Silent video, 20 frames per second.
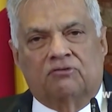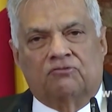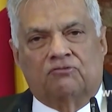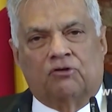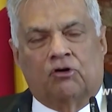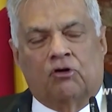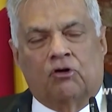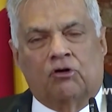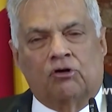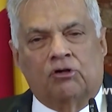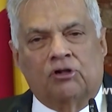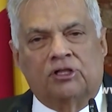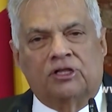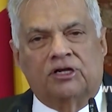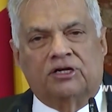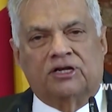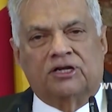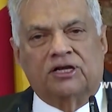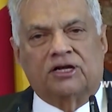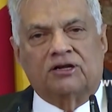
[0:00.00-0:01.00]
for all
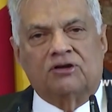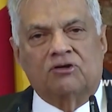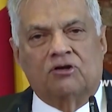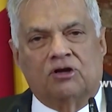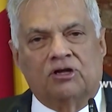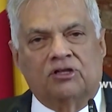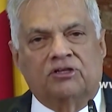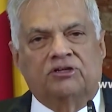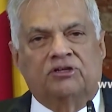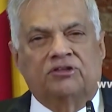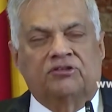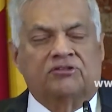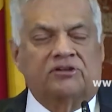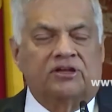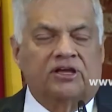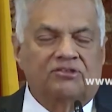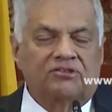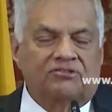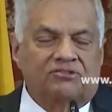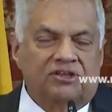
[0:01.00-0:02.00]
the technology,
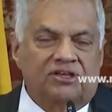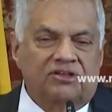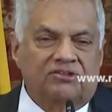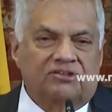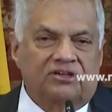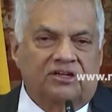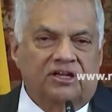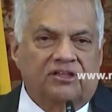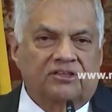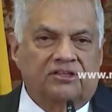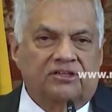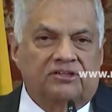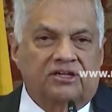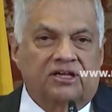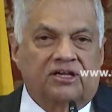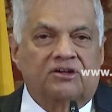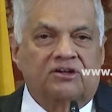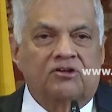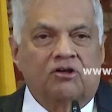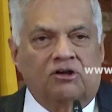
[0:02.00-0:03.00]
digitalization and the
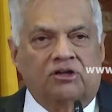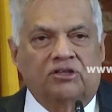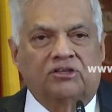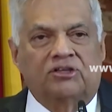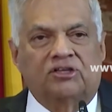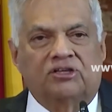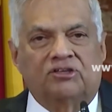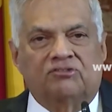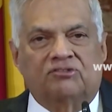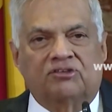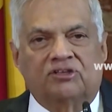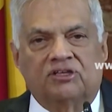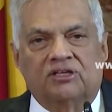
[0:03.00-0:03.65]
technologies